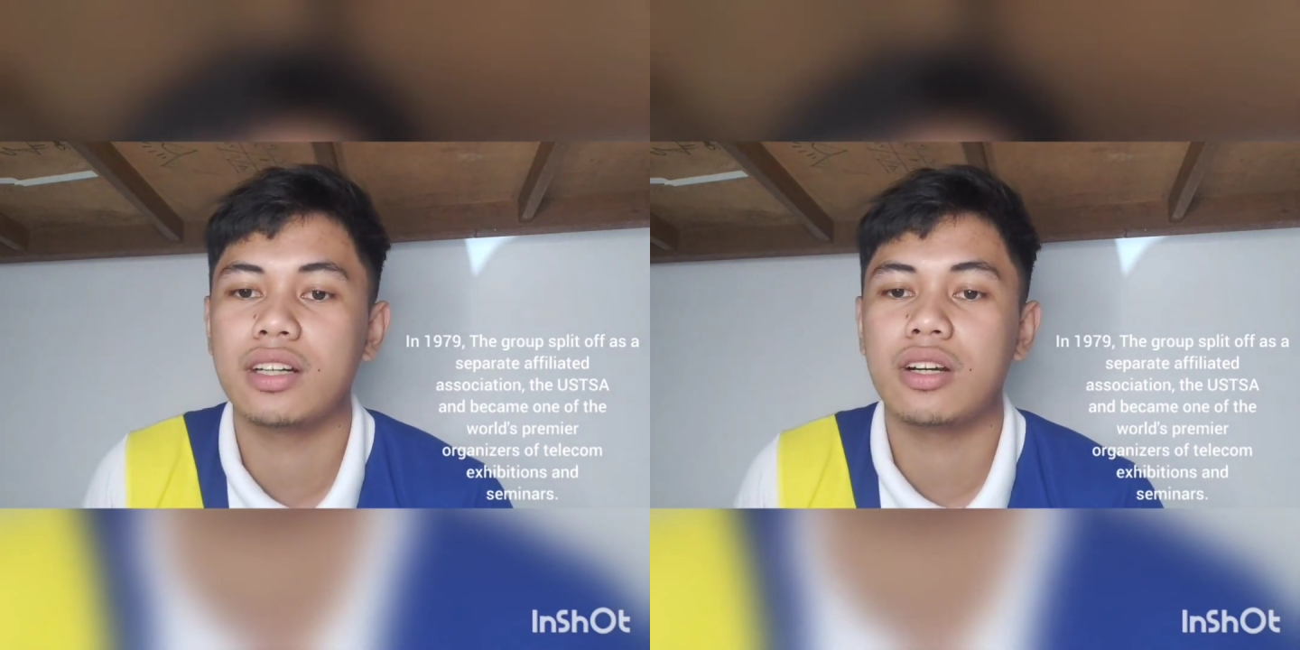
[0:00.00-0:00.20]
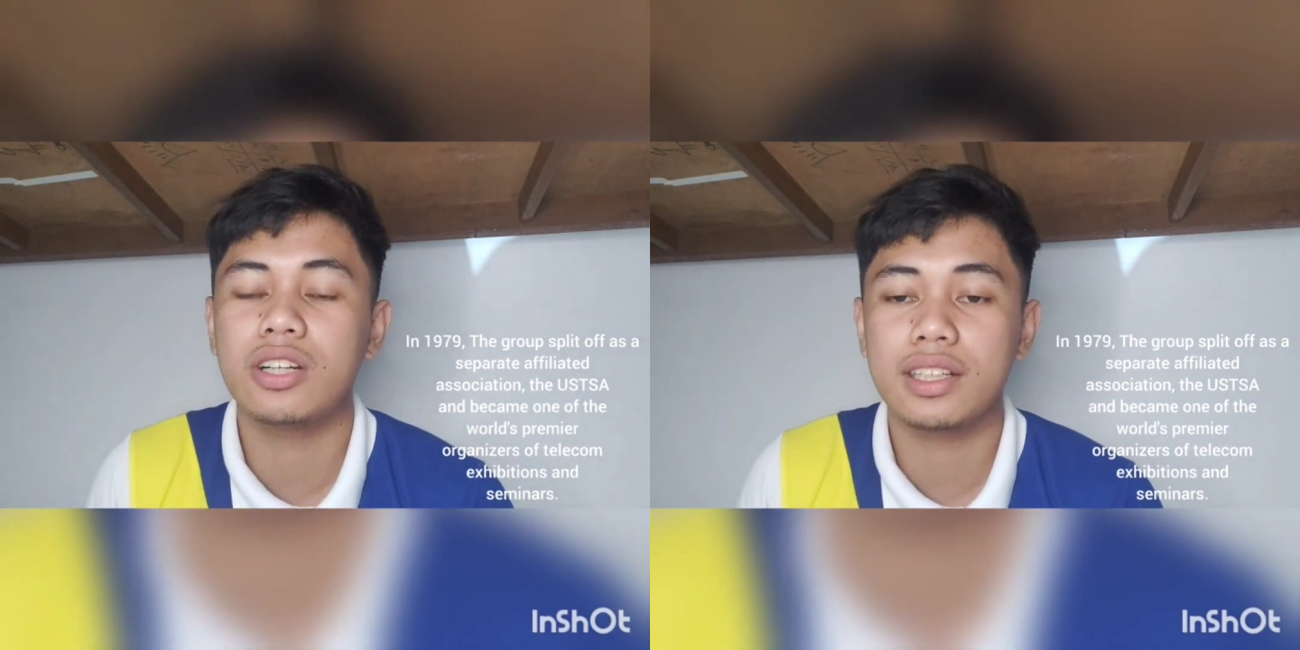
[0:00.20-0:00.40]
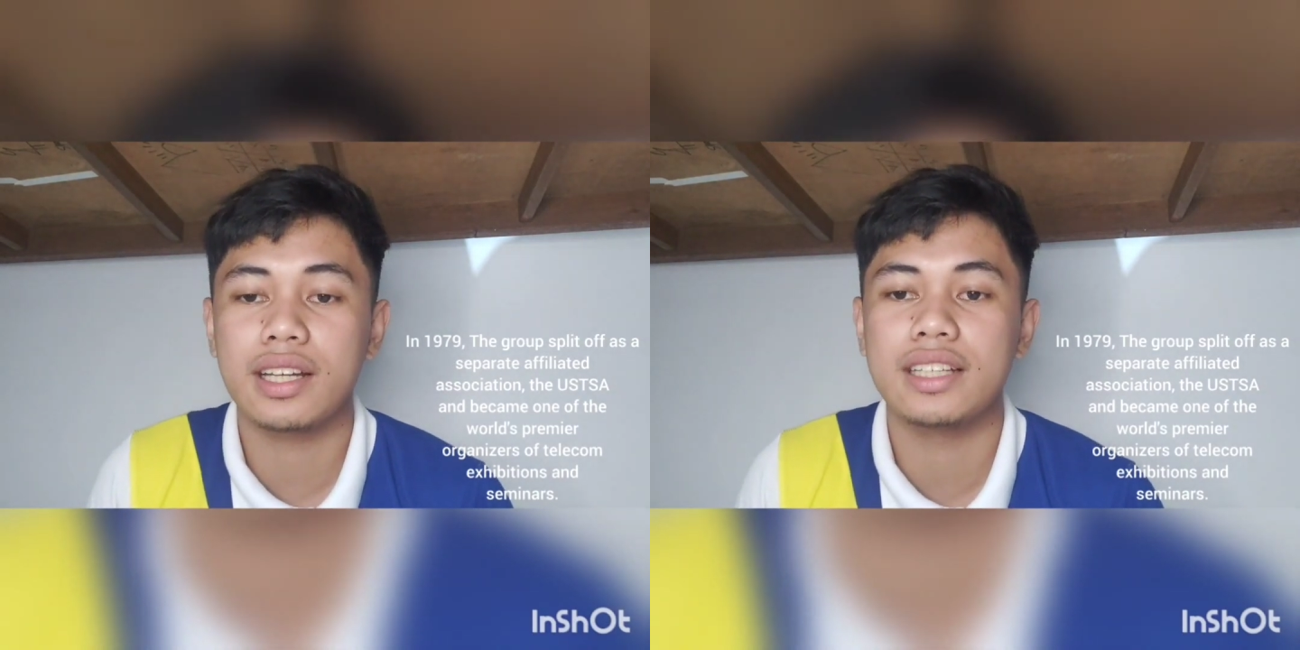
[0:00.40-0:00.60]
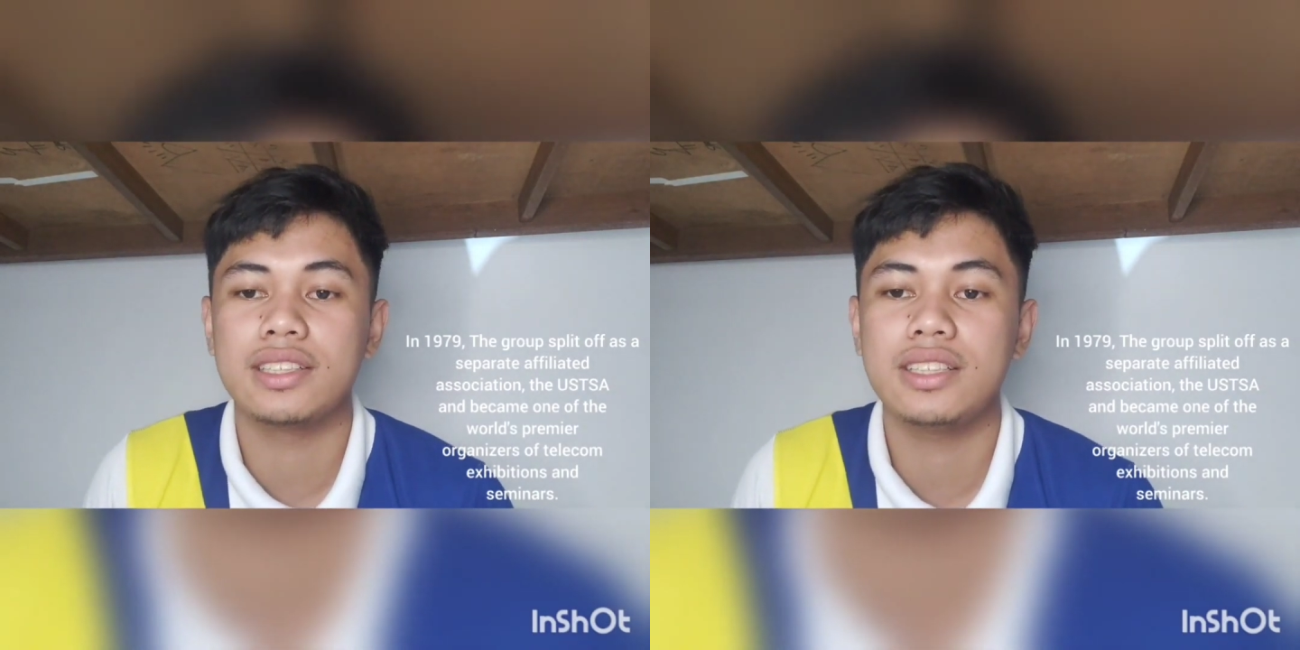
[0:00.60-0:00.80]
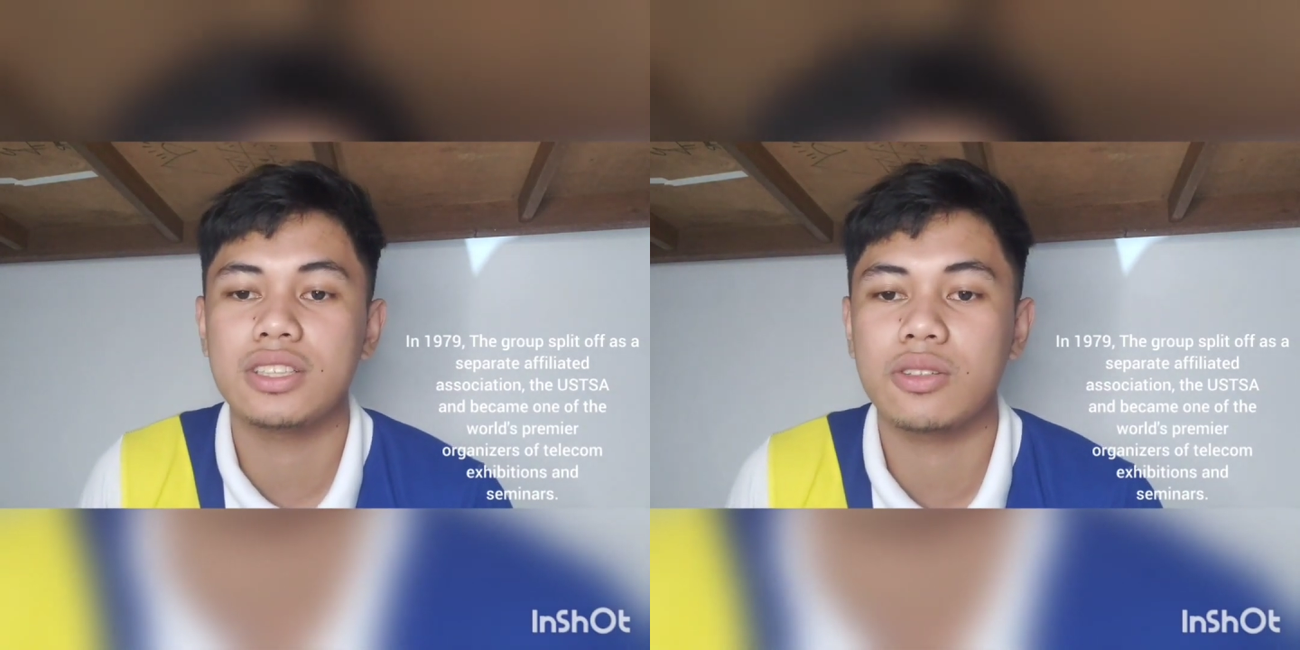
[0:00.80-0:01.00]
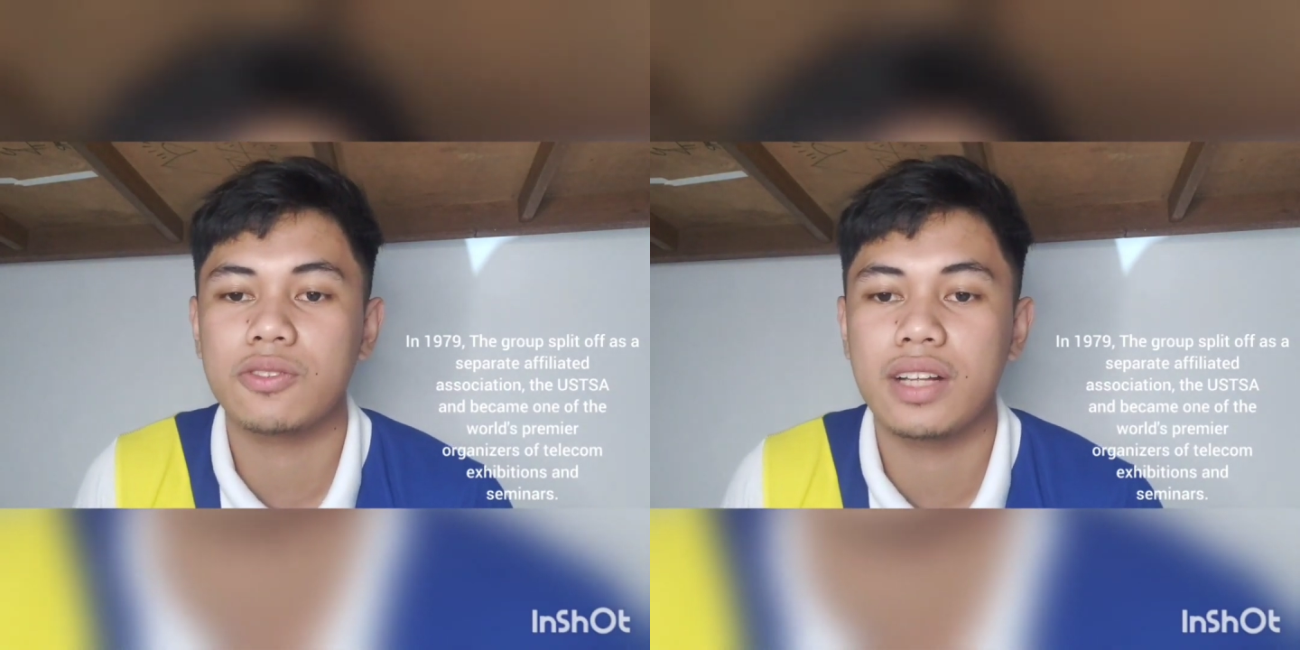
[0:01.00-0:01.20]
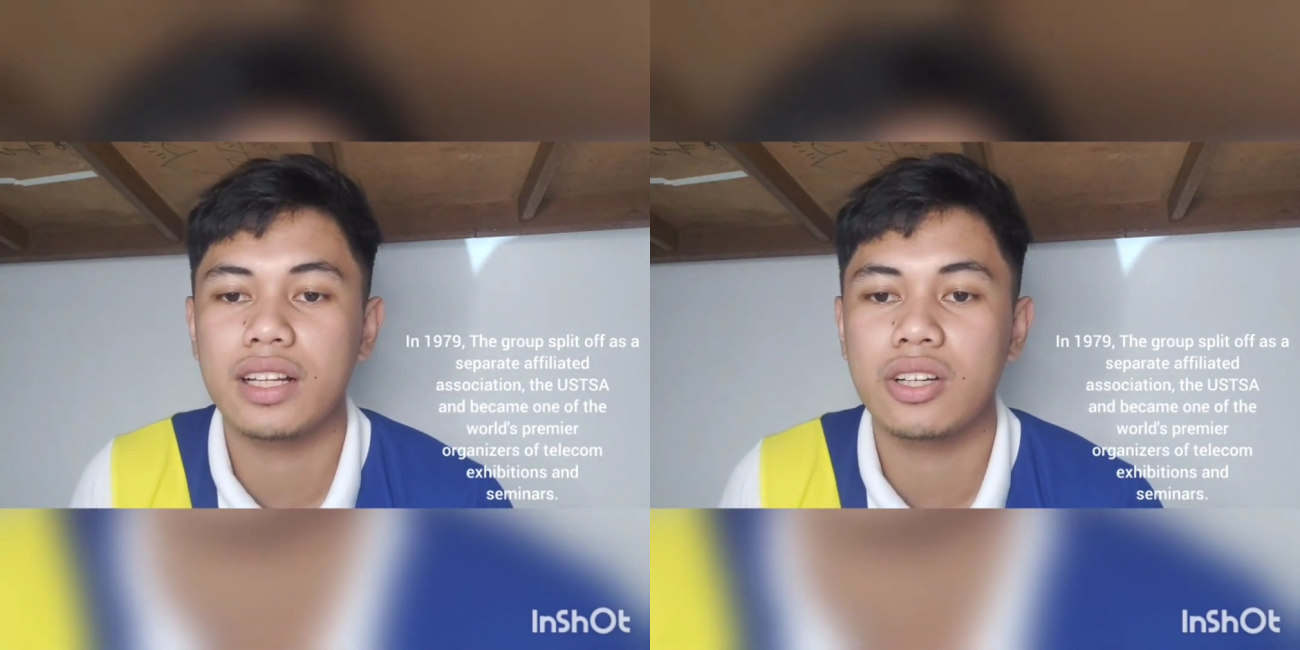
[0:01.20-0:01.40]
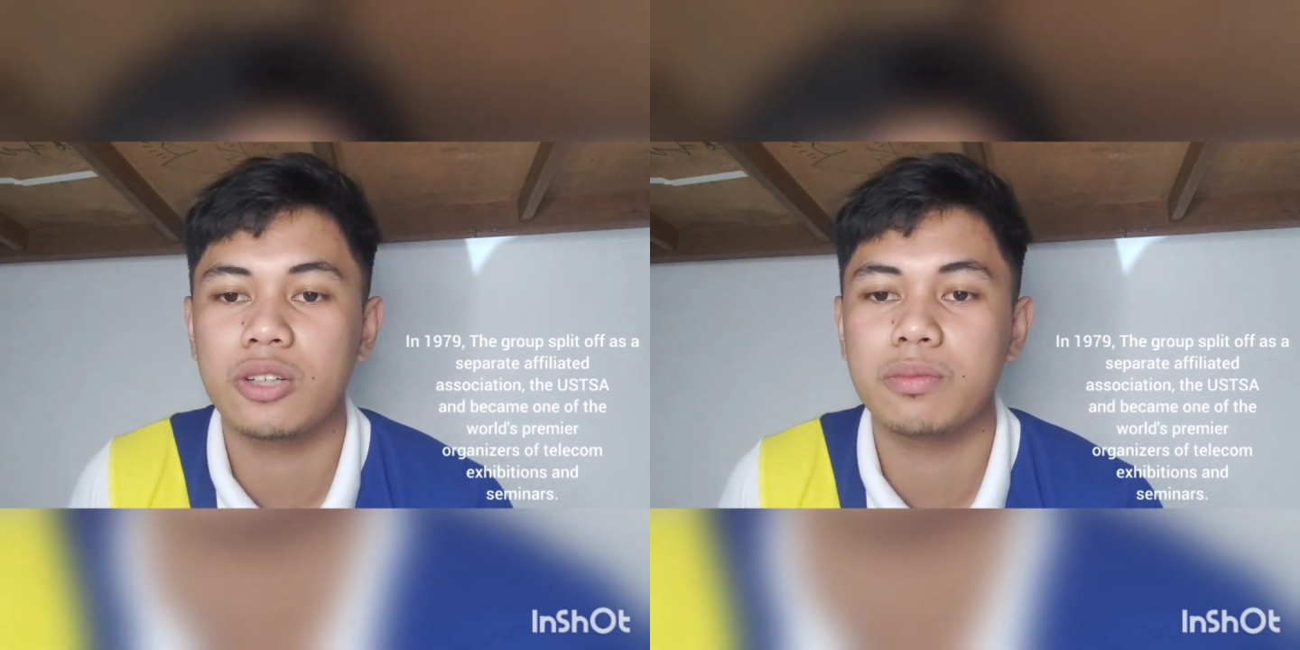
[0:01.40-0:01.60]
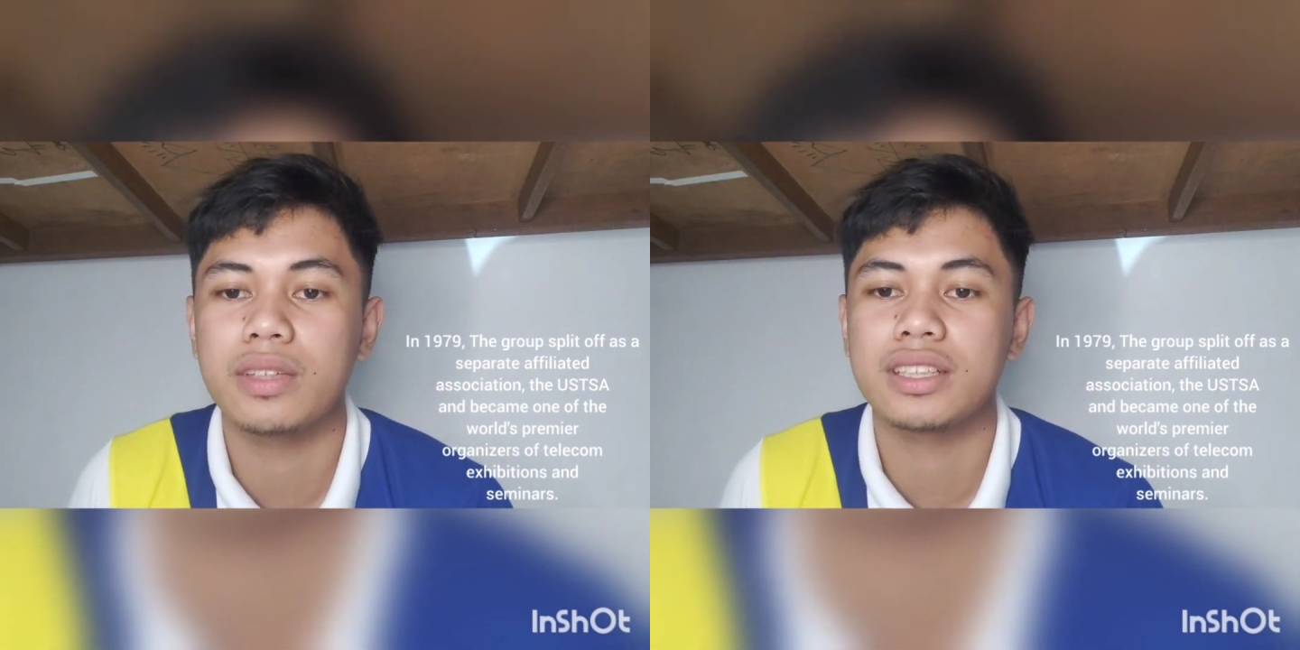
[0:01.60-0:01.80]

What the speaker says: organizers of telecom